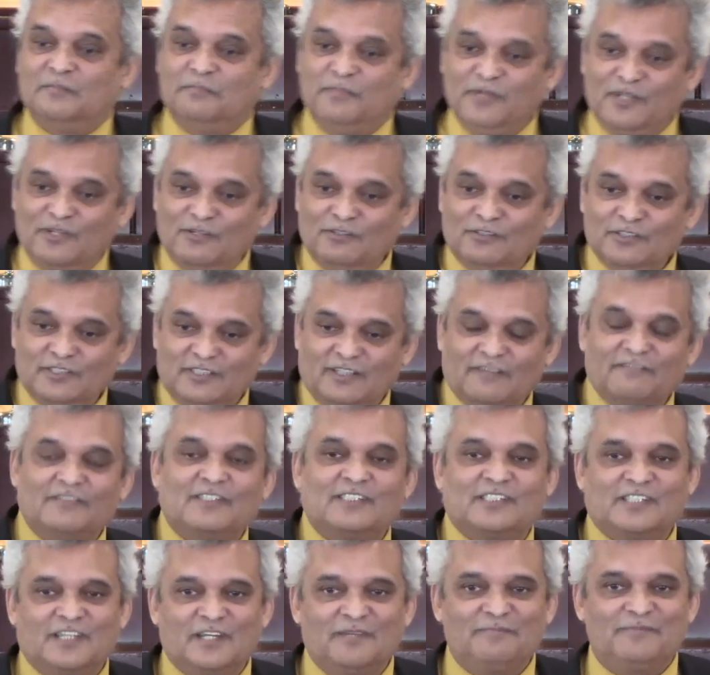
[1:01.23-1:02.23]
because of the
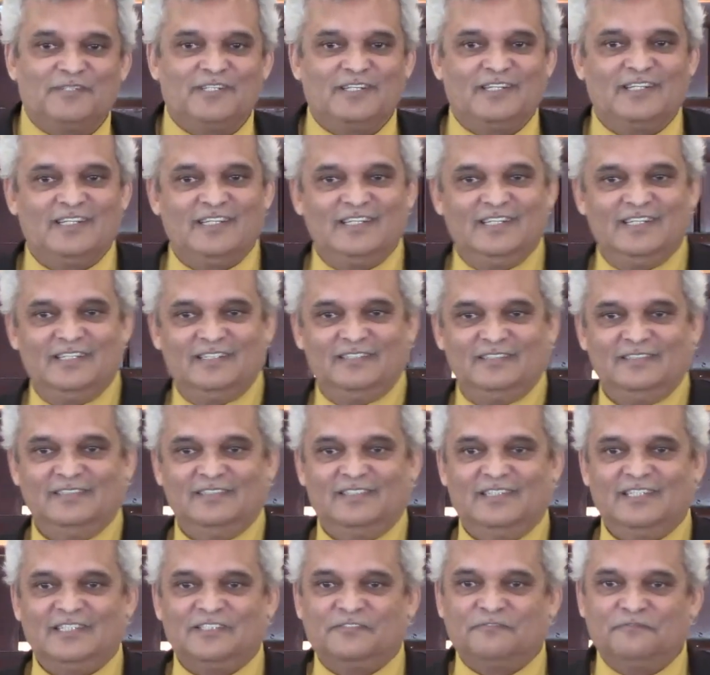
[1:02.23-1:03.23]
scripture reading.
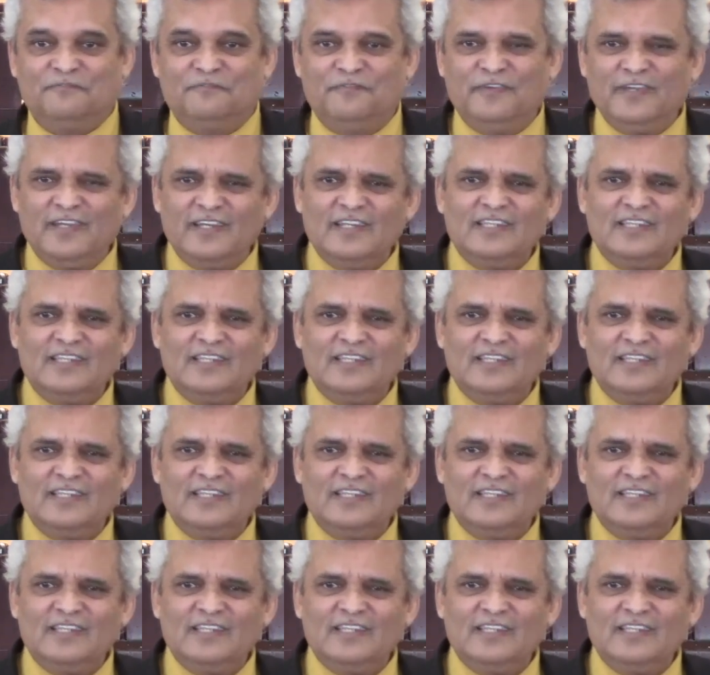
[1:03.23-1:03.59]
This very